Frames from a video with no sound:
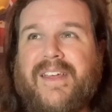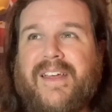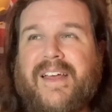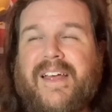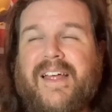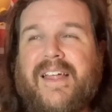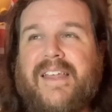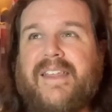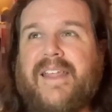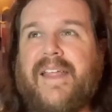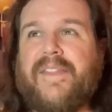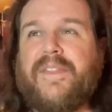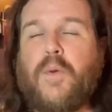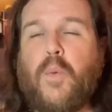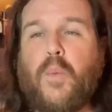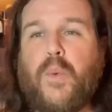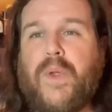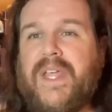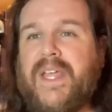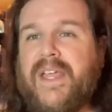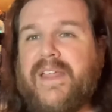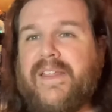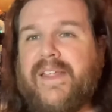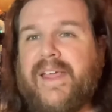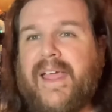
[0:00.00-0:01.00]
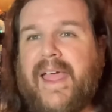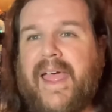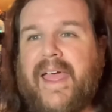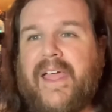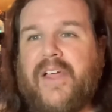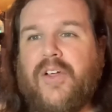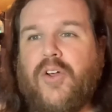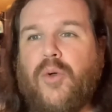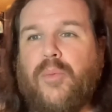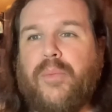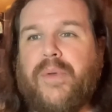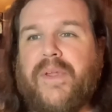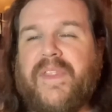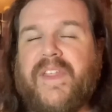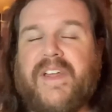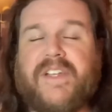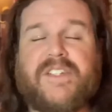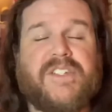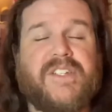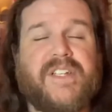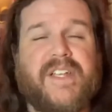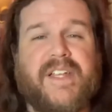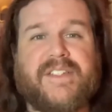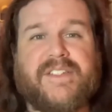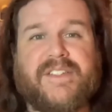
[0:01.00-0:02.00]
not the weakling angle, but that
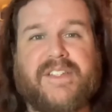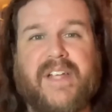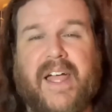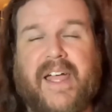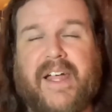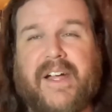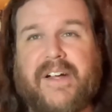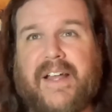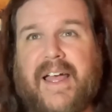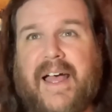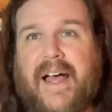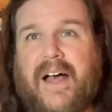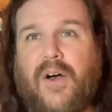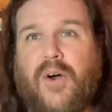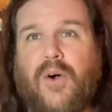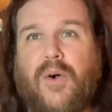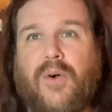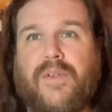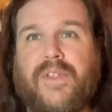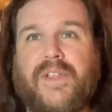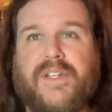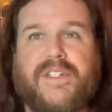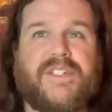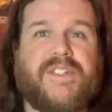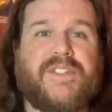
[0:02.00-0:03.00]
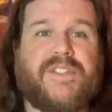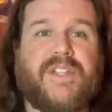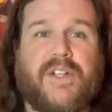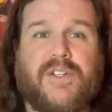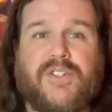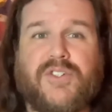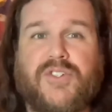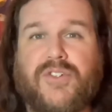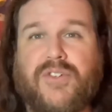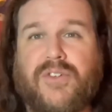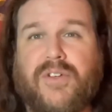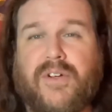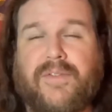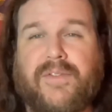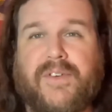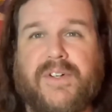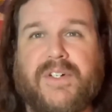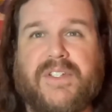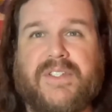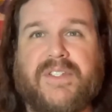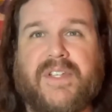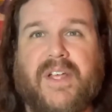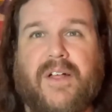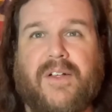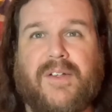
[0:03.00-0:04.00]
she gets tired out or that she's unsure of
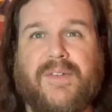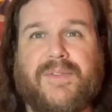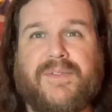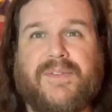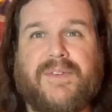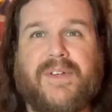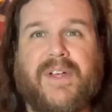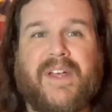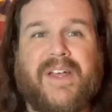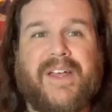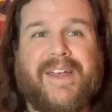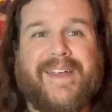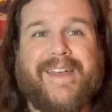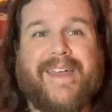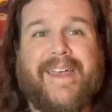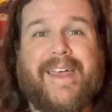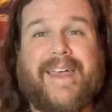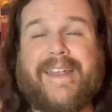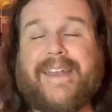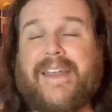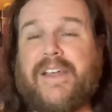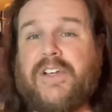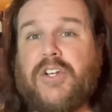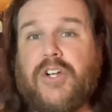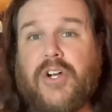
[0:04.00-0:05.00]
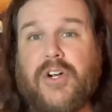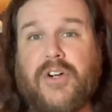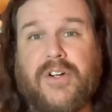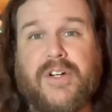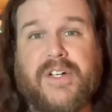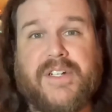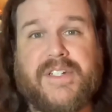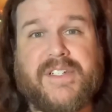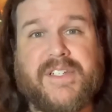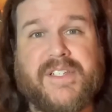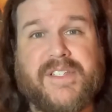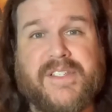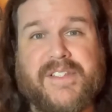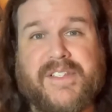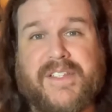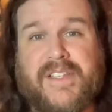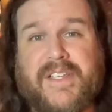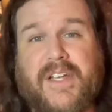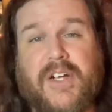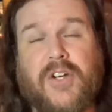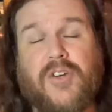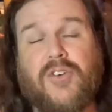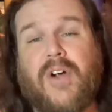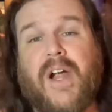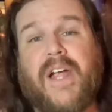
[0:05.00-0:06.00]
herself, and encourages the
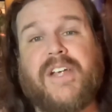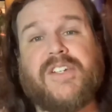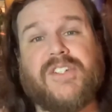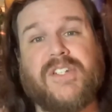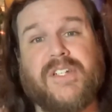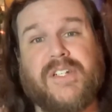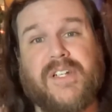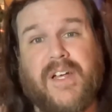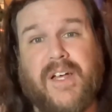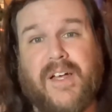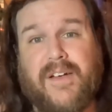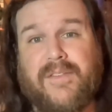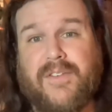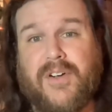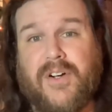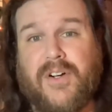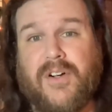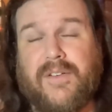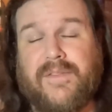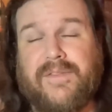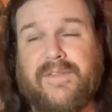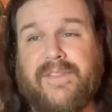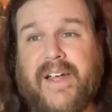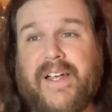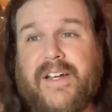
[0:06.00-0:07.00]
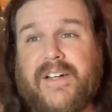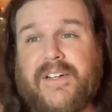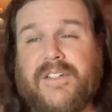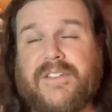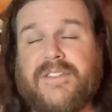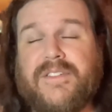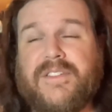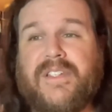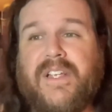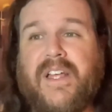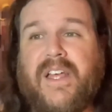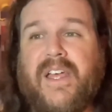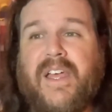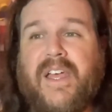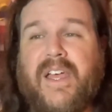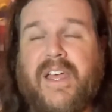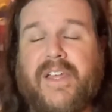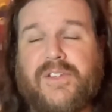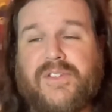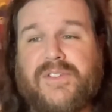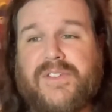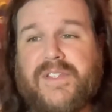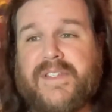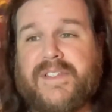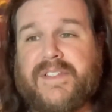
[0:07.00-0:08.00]
aggression of her fighters. And
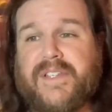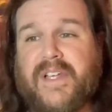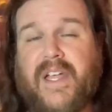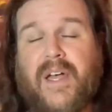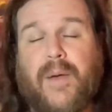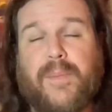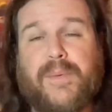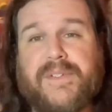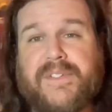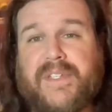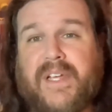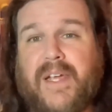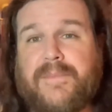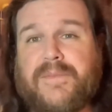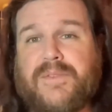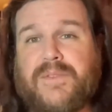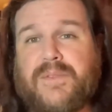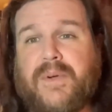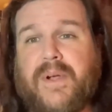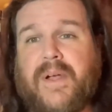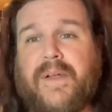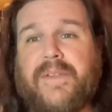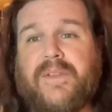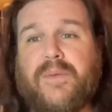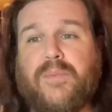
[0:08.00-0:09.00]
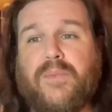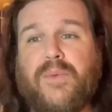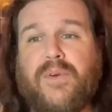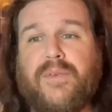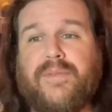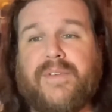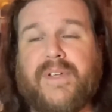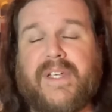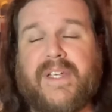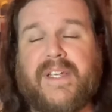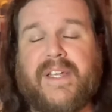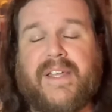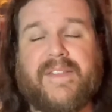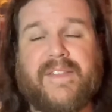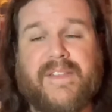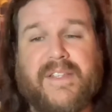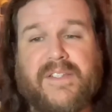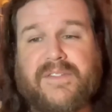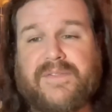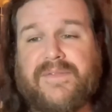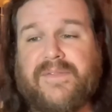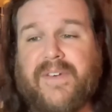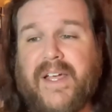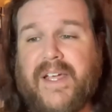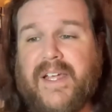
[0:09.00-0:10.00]
you see this a couple times throughout the movie. In this
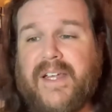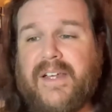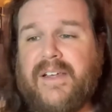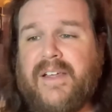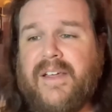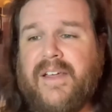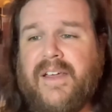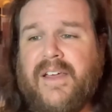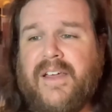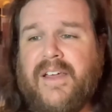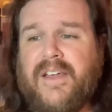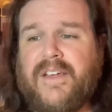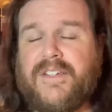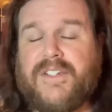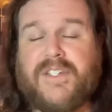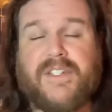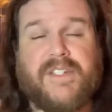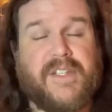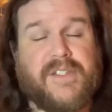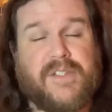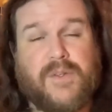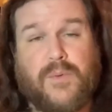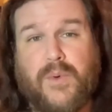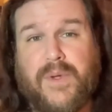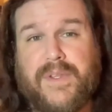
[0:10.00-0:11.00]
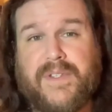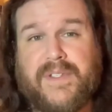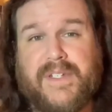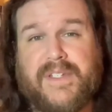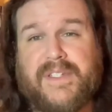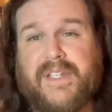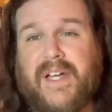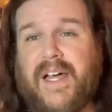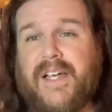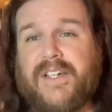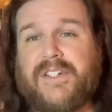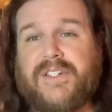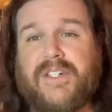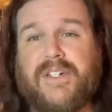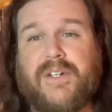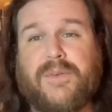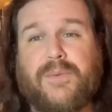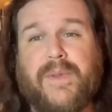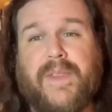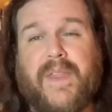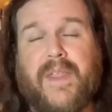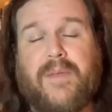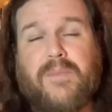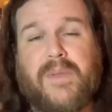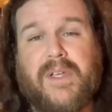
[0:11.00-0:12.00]
fight, she does it with Natasha
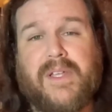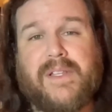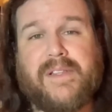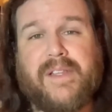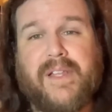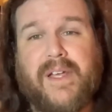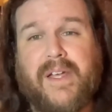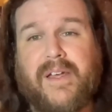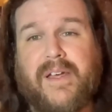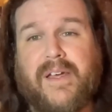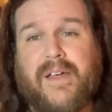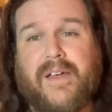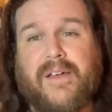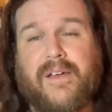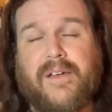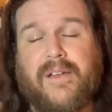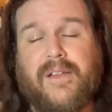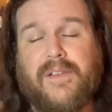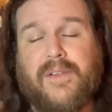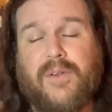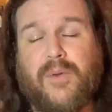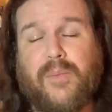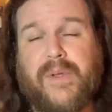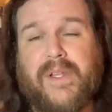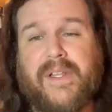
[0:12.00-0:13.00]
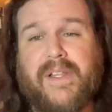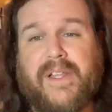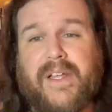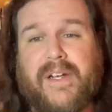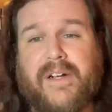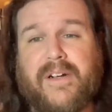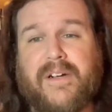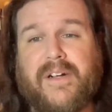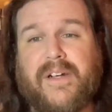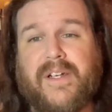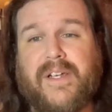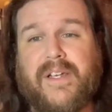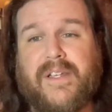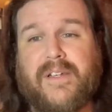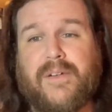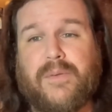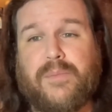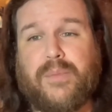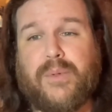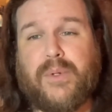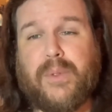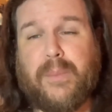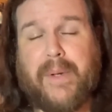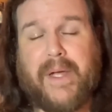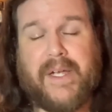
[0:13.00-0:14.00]
when they meet a little bit later in
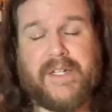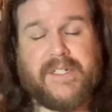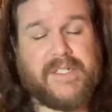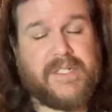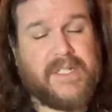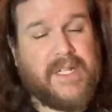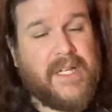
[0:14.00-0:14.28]
Budapest.